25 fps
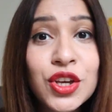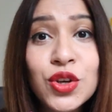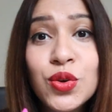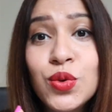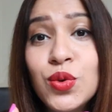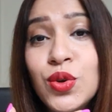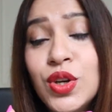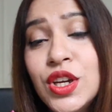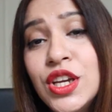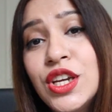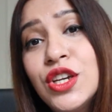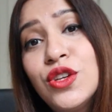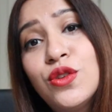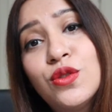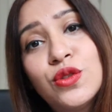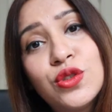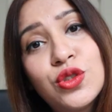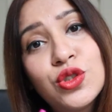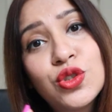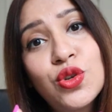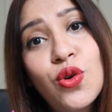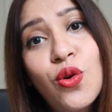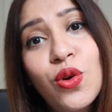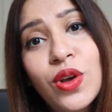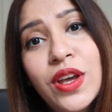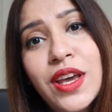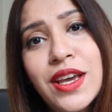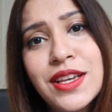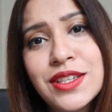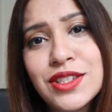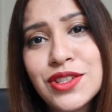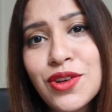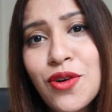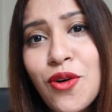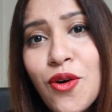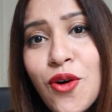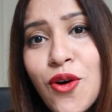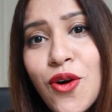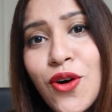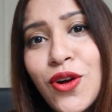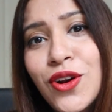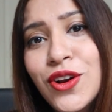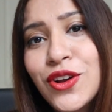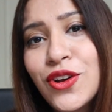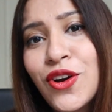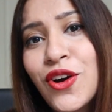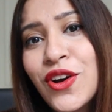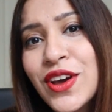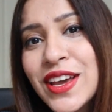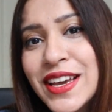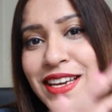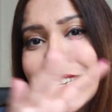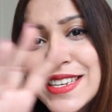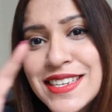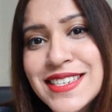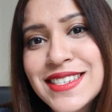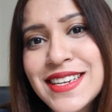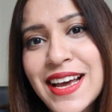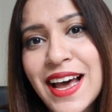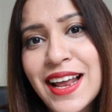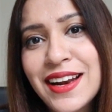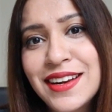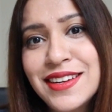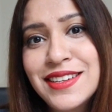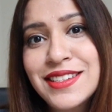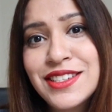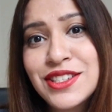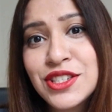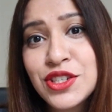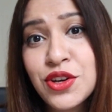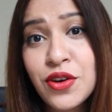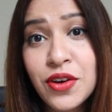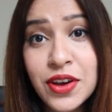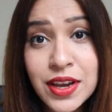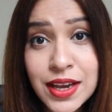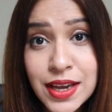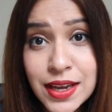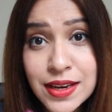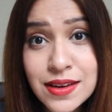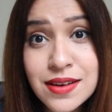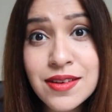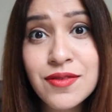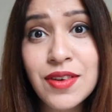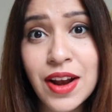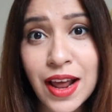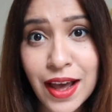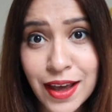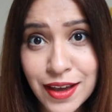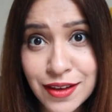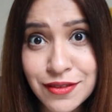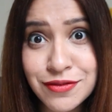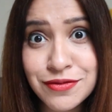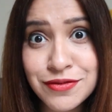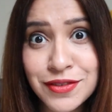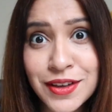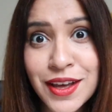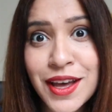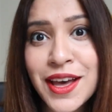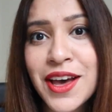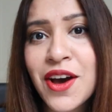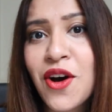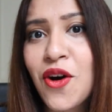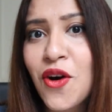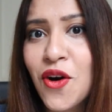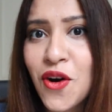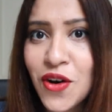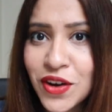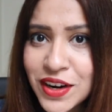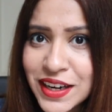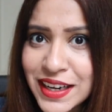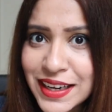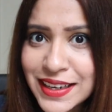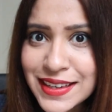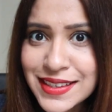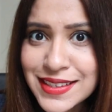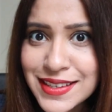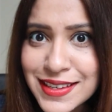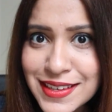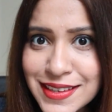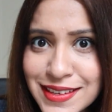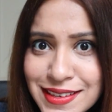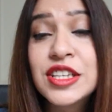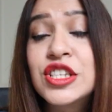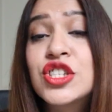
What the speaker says: You need to showcase all your hidden talents, your hidden life on LinkedIn.